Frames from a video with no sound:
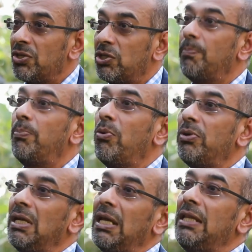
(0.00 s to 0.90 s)

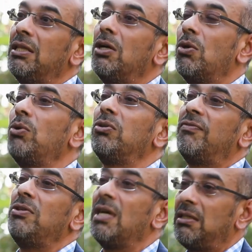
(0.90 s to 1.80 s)
support in the growth
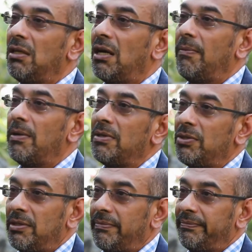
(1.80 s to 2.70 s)
of the United Arab Emirates.